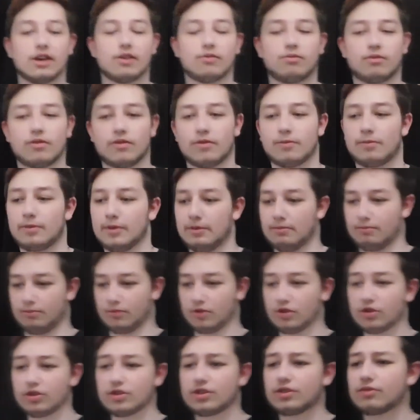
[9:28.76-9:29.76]
Whether it be
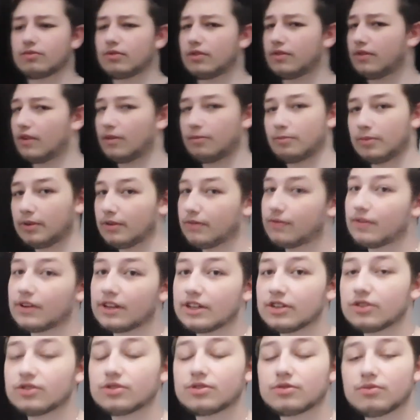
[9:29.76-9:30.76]
music, whether it be
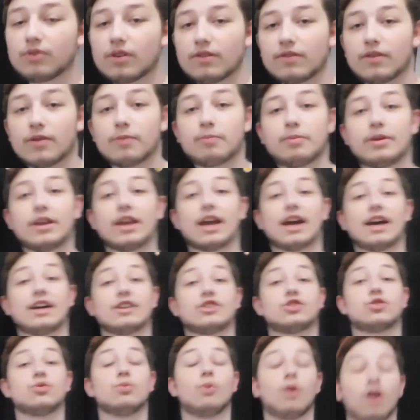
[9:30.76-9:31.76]
videos, whether it be
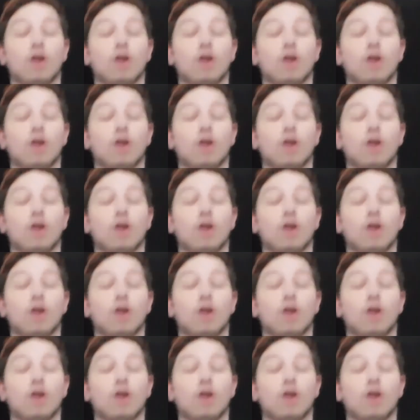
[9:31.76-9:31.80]
actual